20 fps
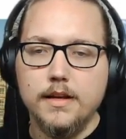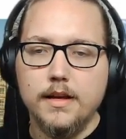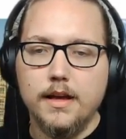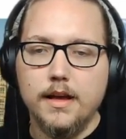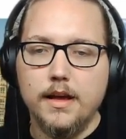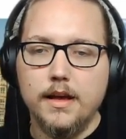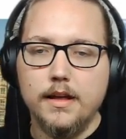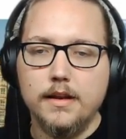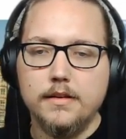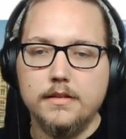
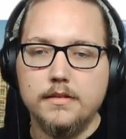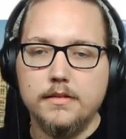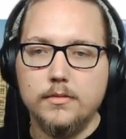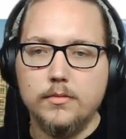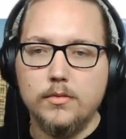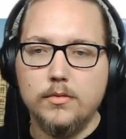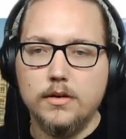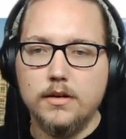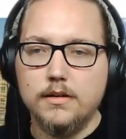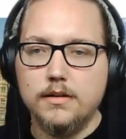And
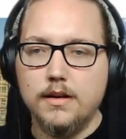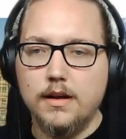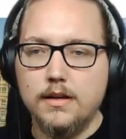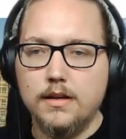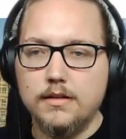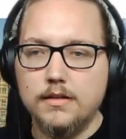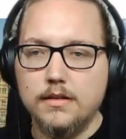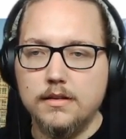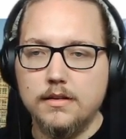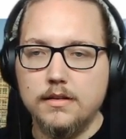what it
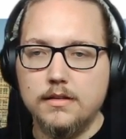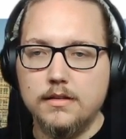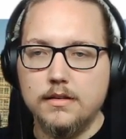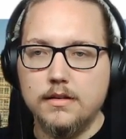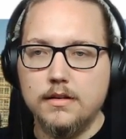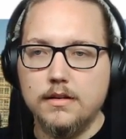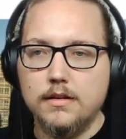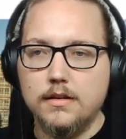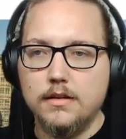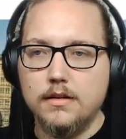does is
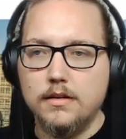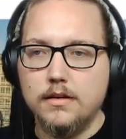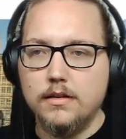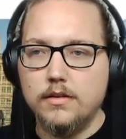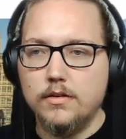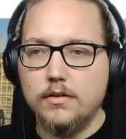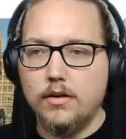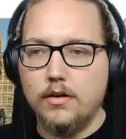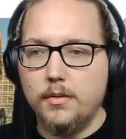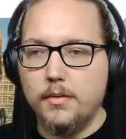
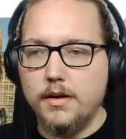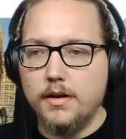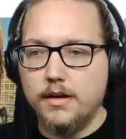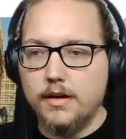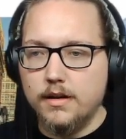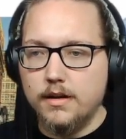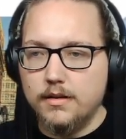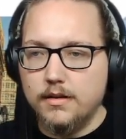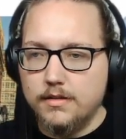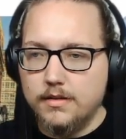you already
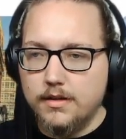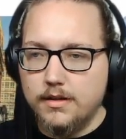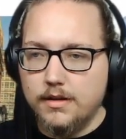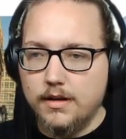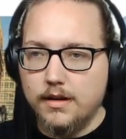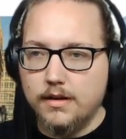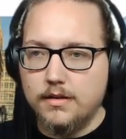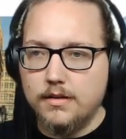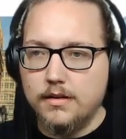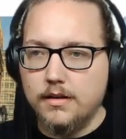can see
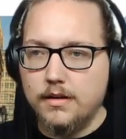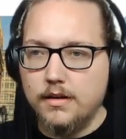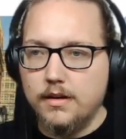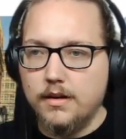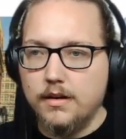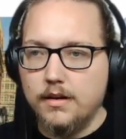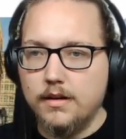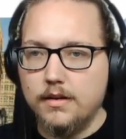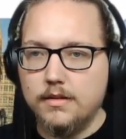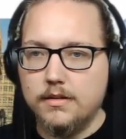that
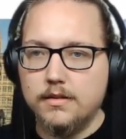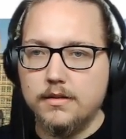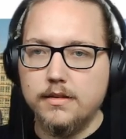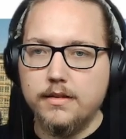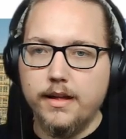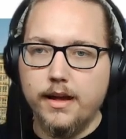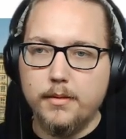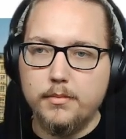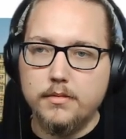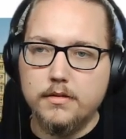it
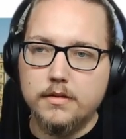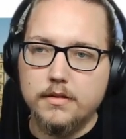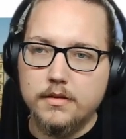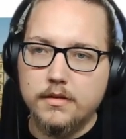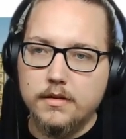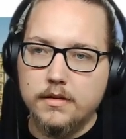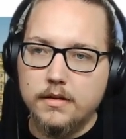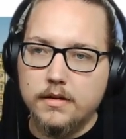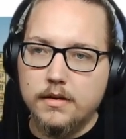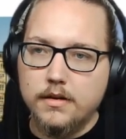snaps
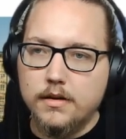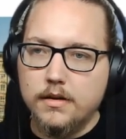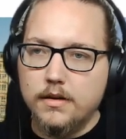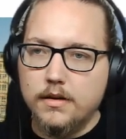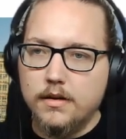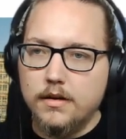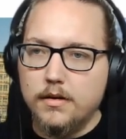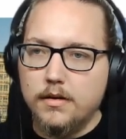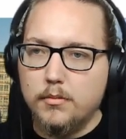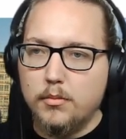
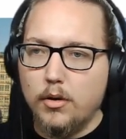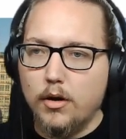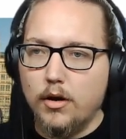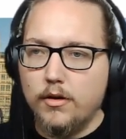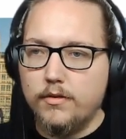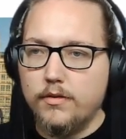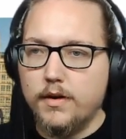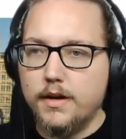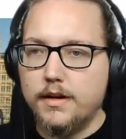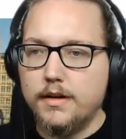
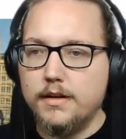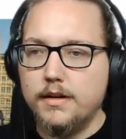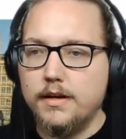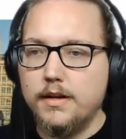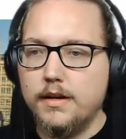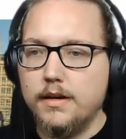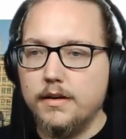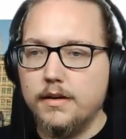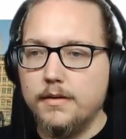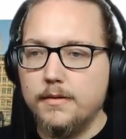
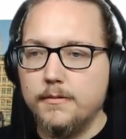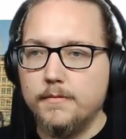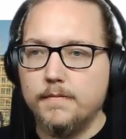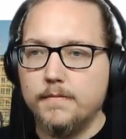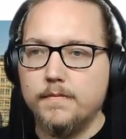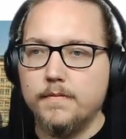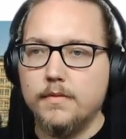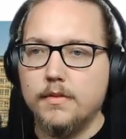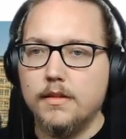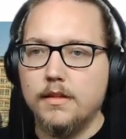perfectly
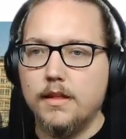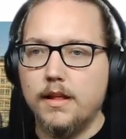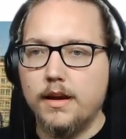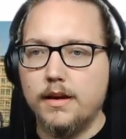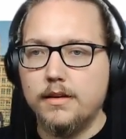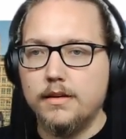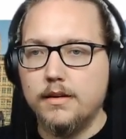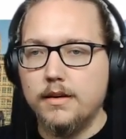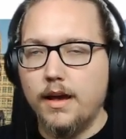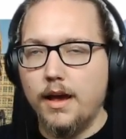like
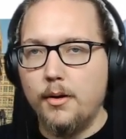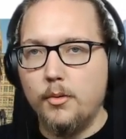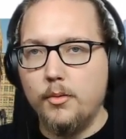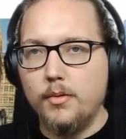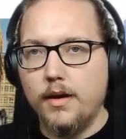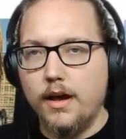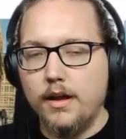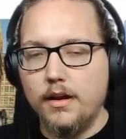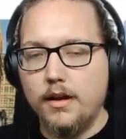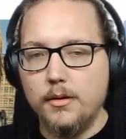
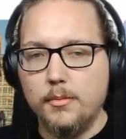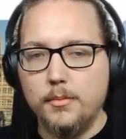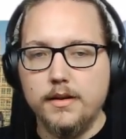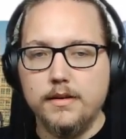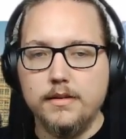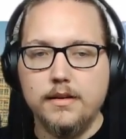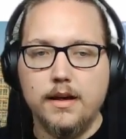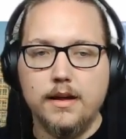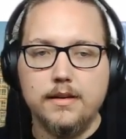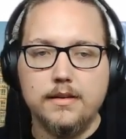every
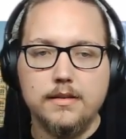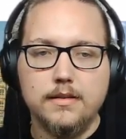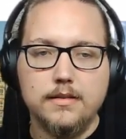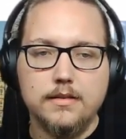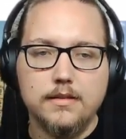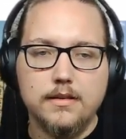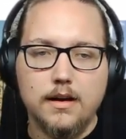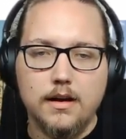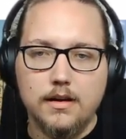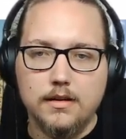element at the
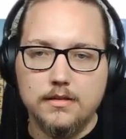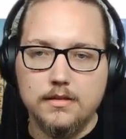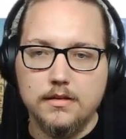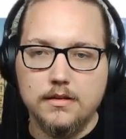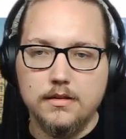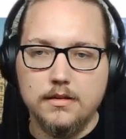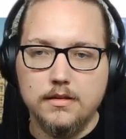start.